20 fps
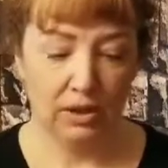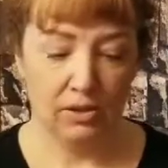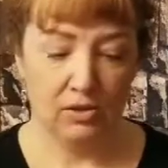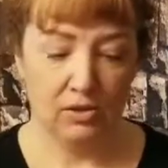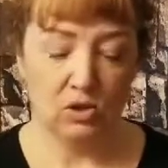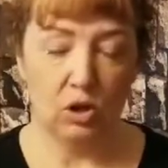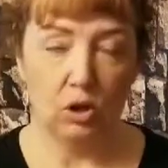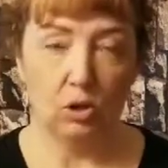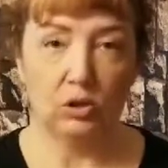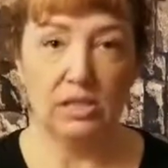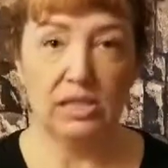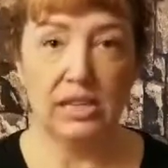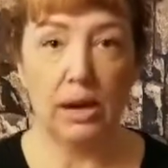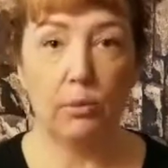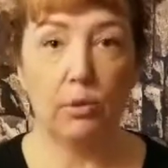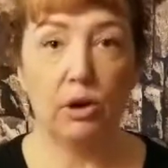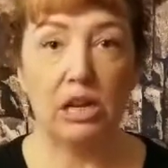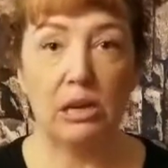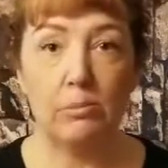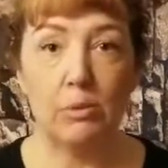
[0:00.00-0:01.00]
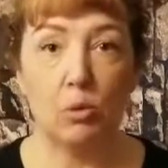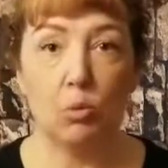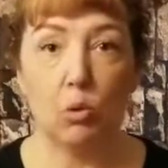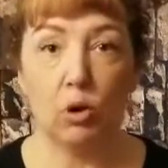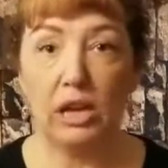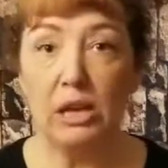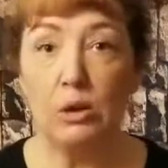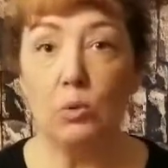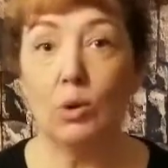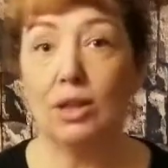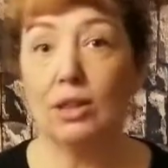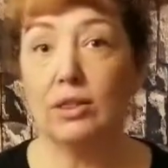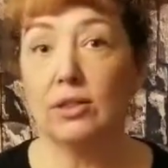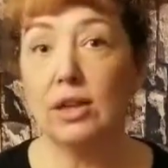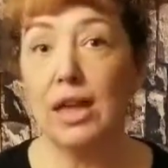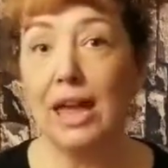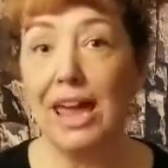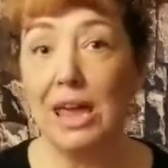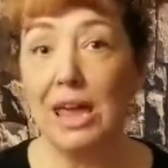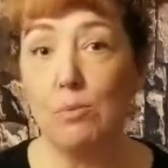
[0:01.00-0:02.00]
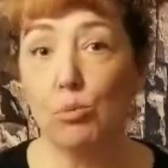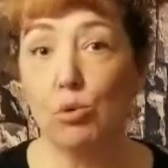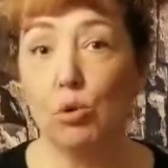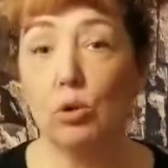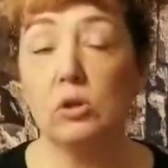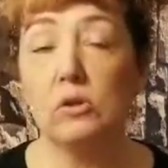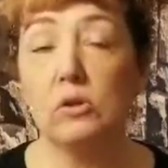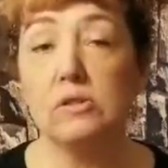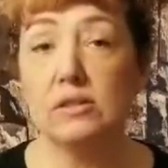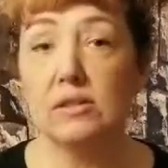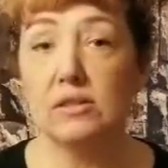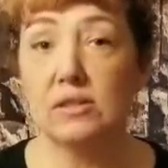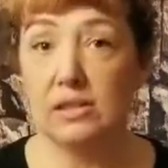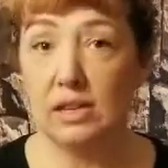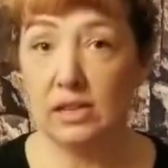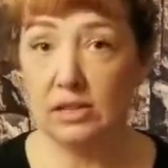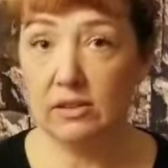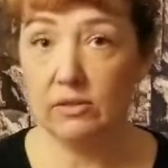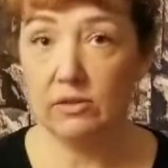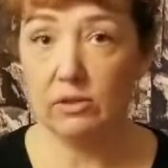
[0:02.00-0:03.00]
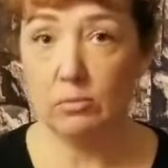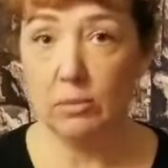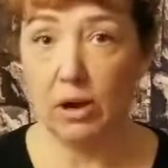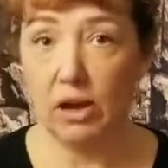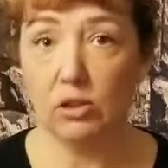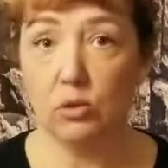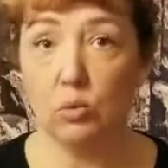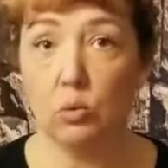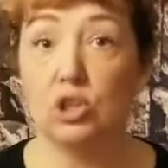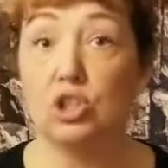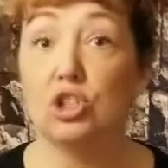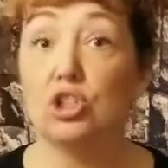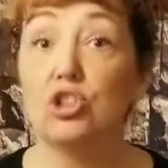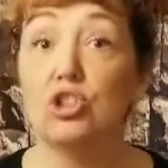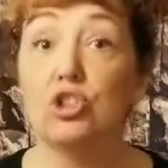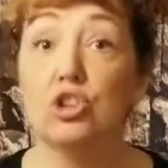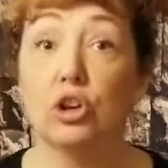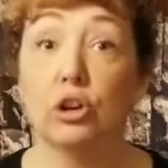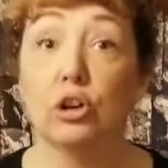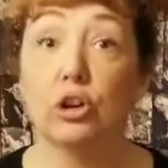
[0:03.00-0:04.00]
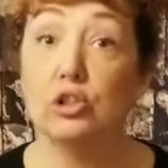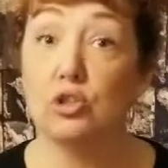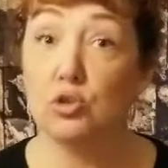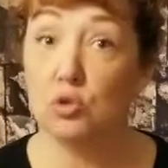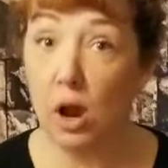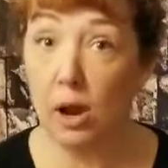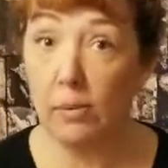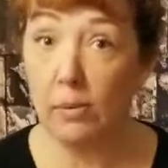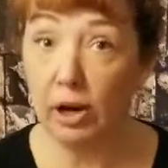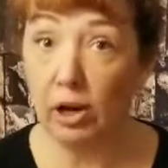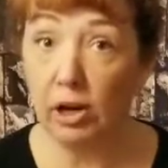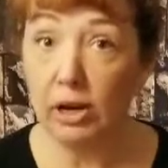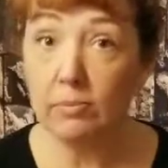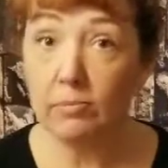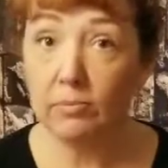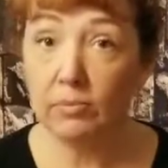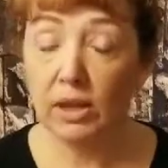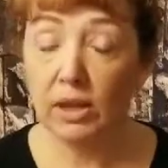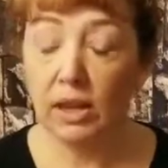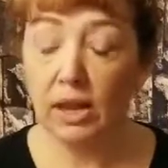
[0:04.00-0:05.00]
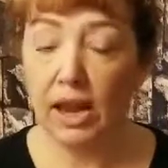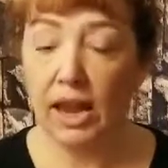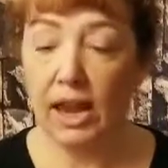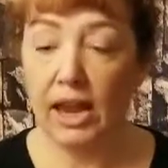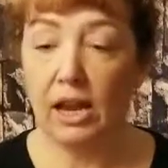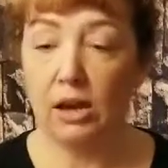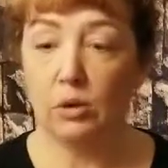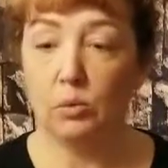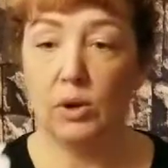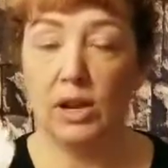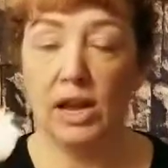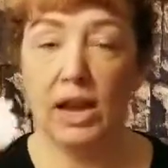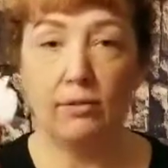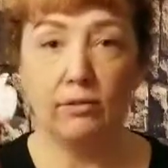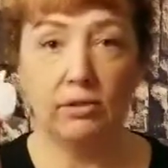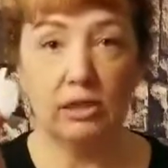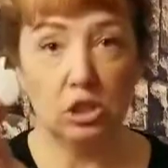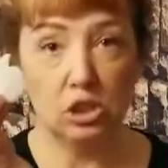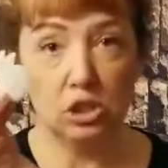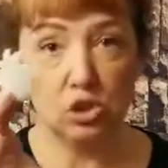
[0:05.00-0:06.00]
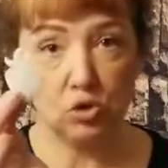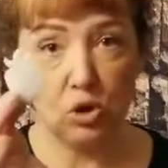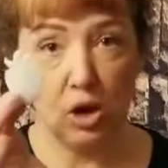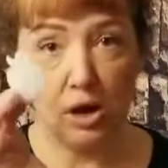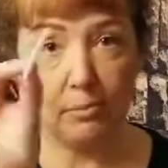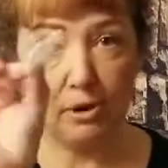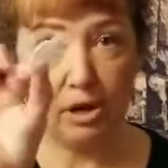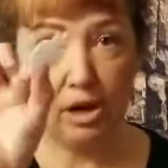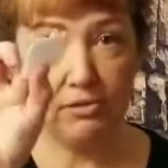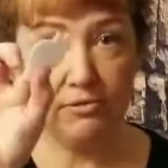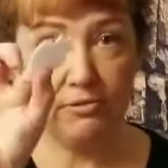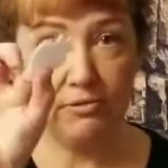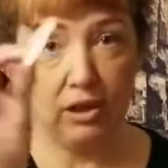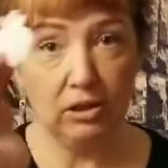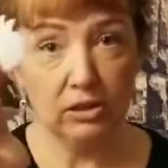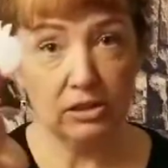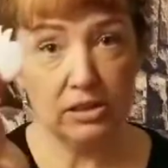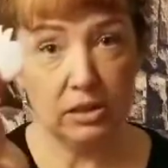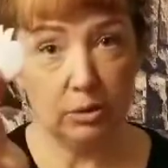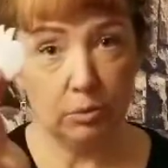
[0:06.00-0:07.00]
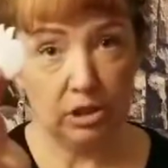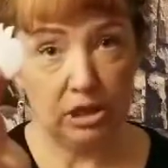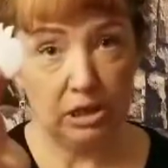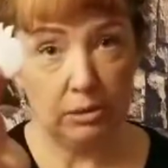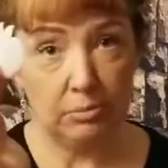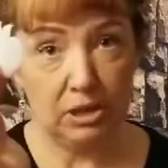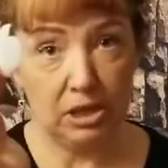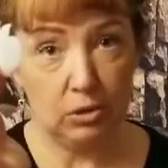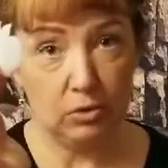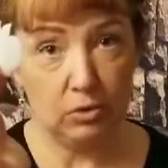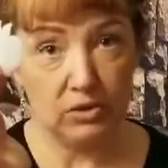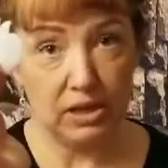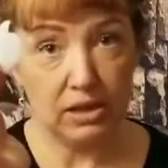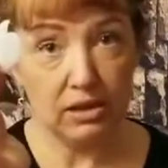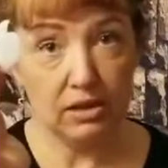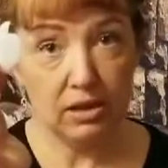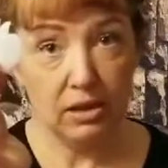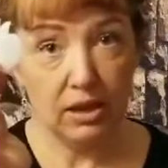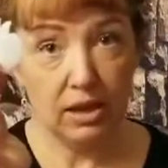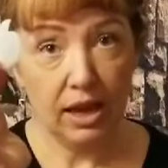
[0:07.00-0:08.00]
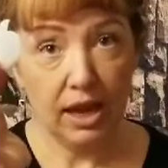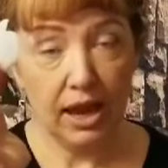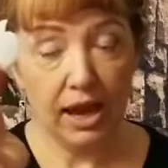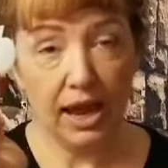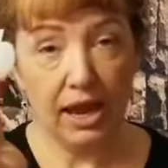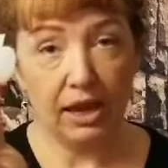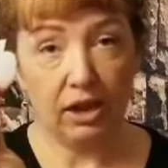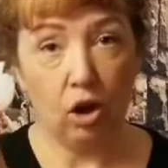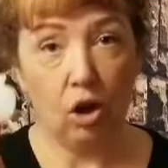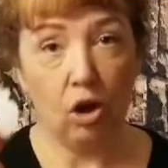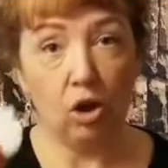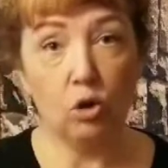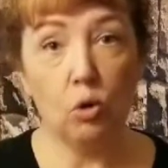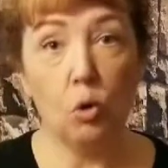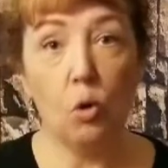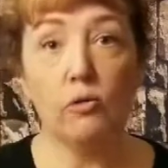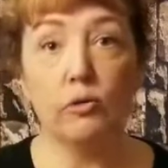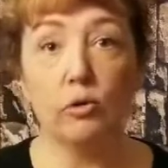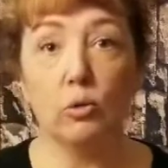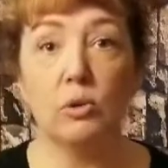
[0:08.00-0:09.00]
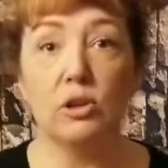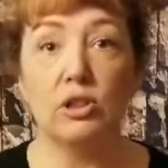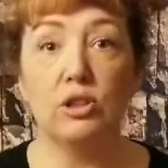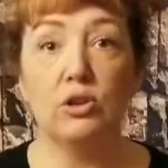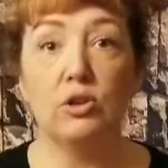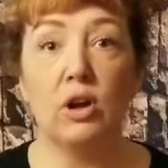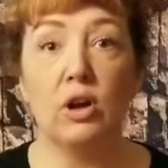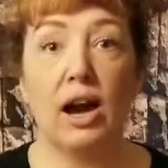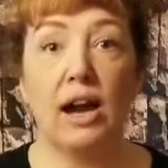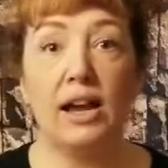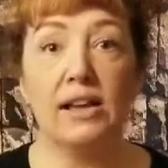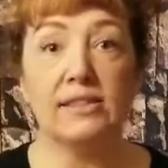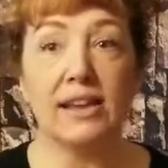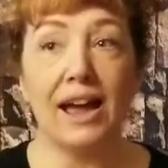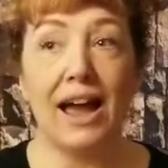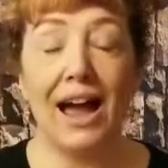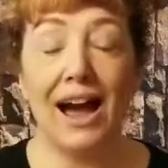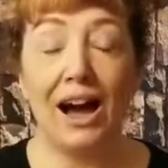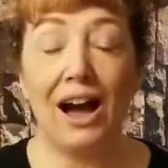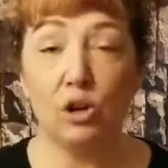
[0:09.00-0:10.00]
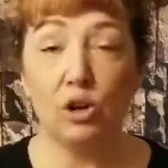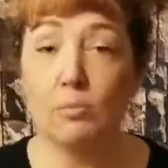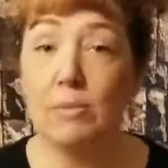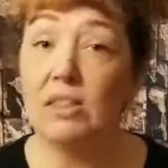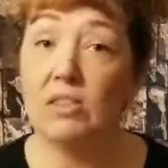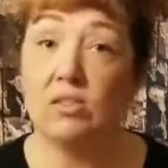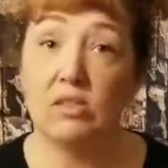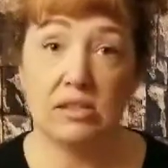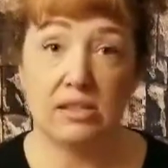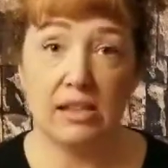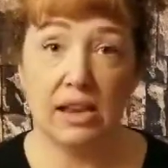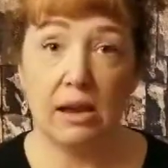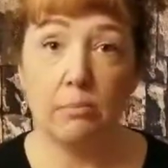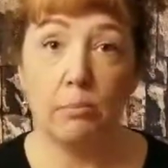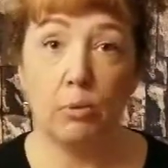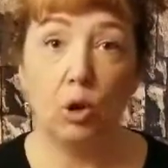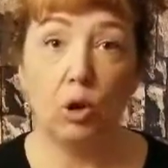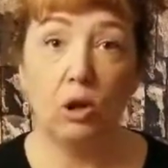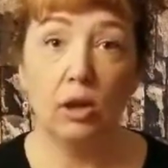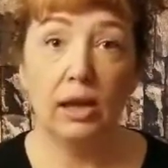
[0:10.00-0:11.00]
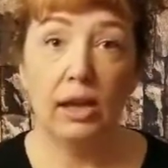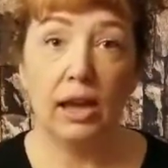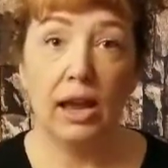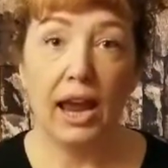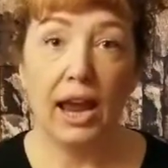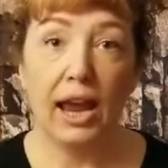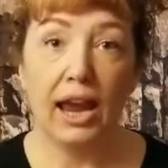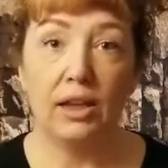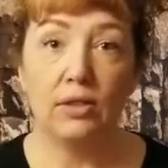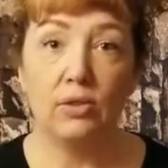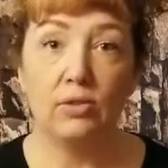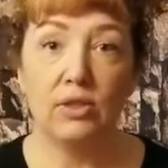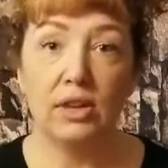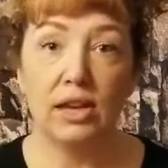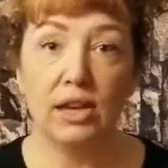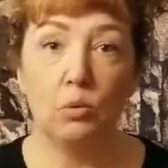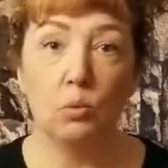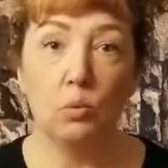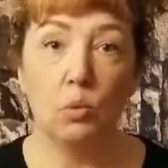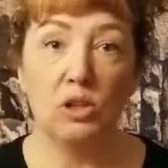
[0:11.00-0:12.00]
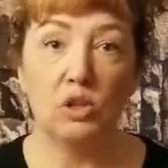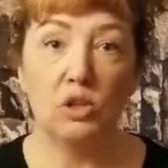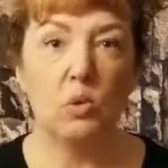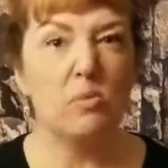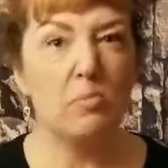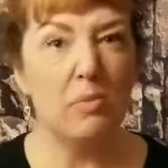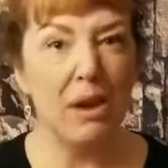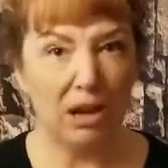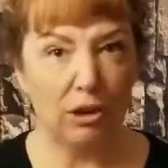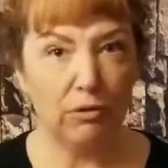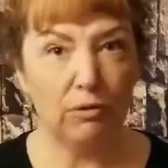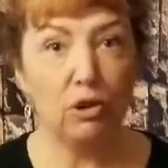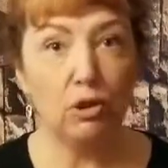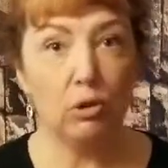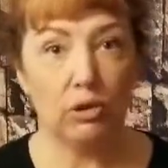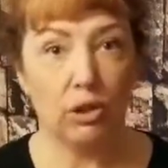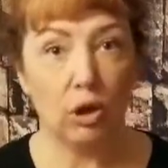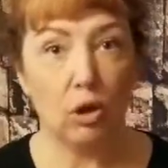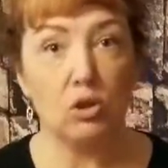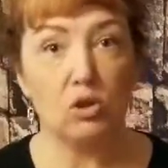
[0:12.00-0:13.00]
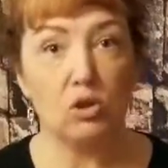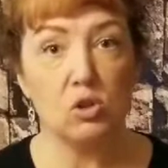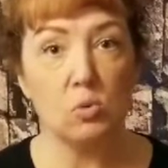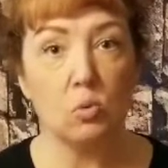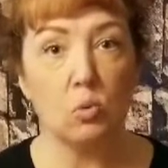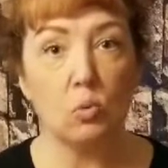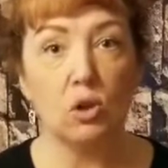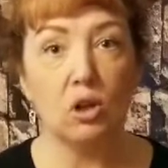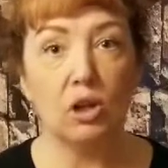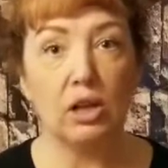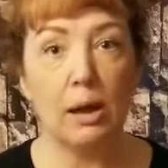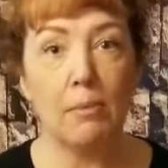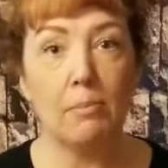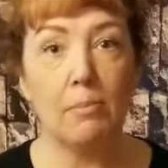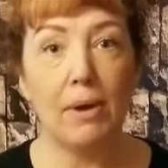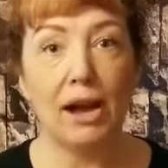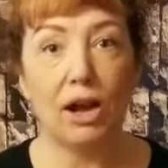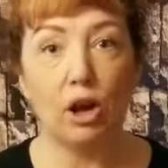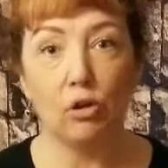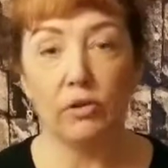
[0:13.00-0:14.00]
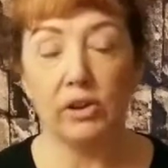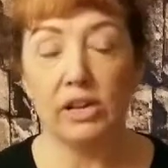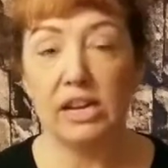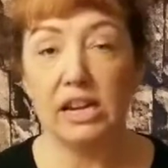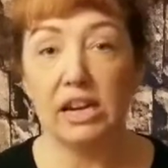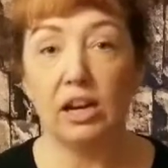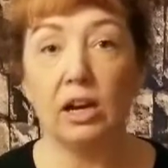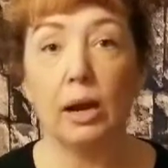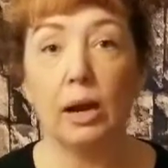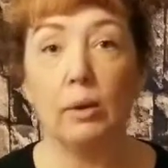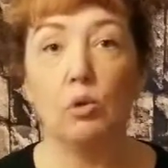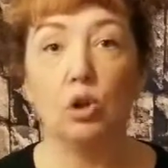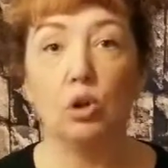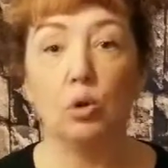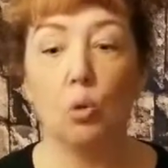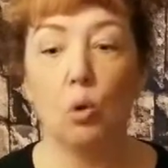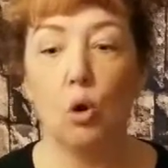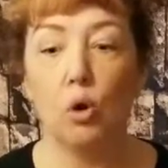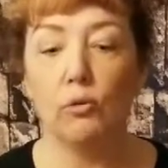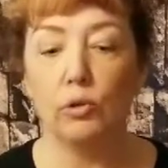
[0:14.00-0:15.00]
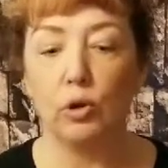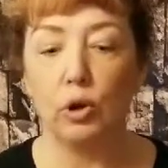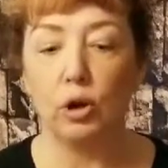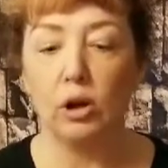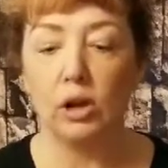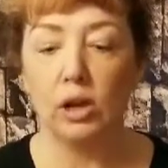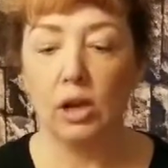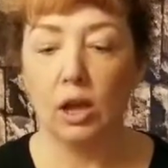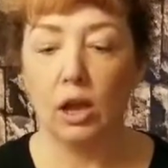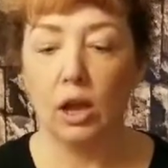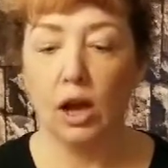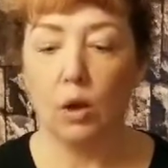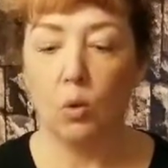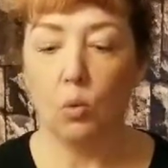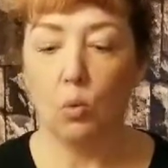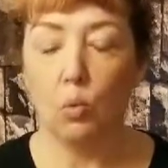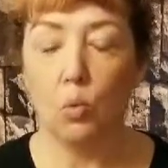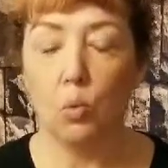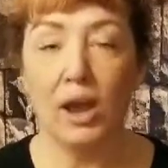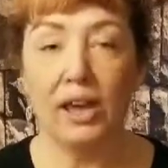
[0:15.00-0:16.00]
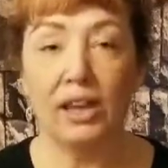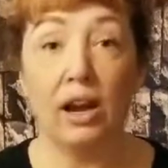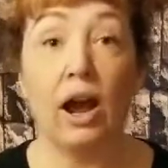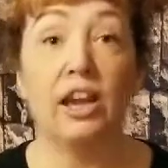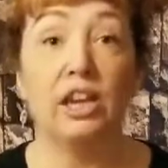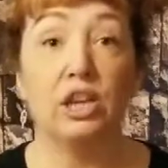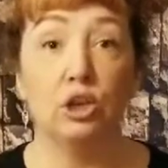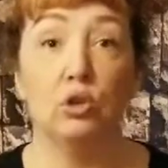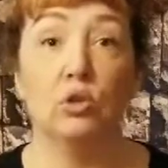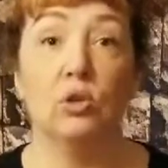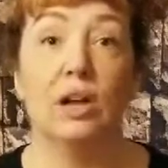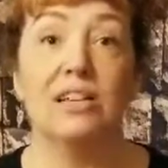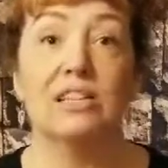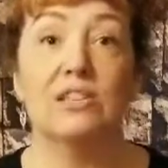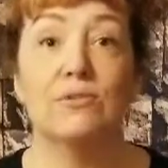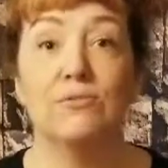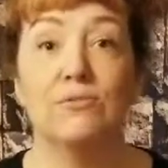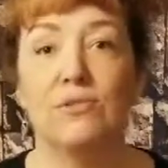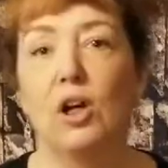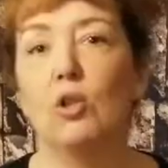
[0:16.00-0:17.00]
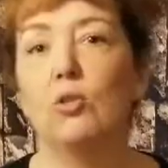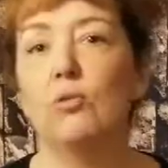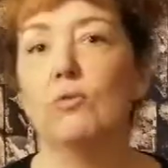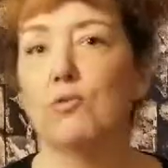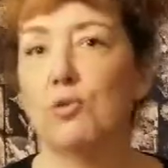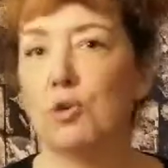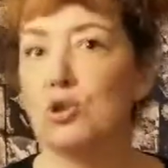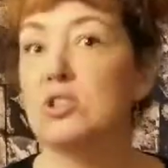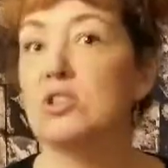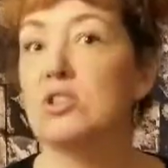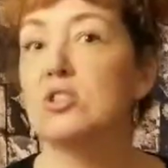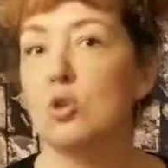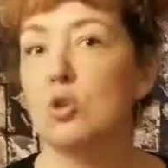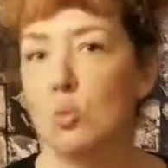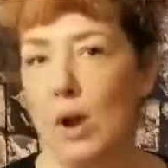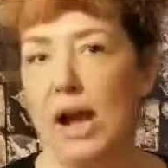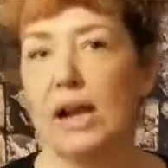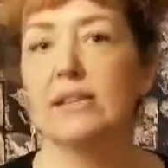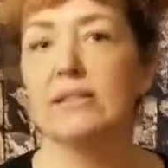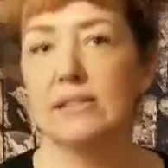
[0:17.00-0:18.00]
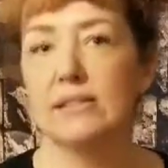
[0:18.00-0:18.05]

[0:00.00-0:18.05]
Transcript: So today we're going to be working with April's scent of the month, which is sugared strawberry, and we have little strawberry felts that we're going to be using, and I'll go over with you guys how to make the sample, and then once we've made a few of those, we'll come back over here and we'll go over when I utilize felt versus a wax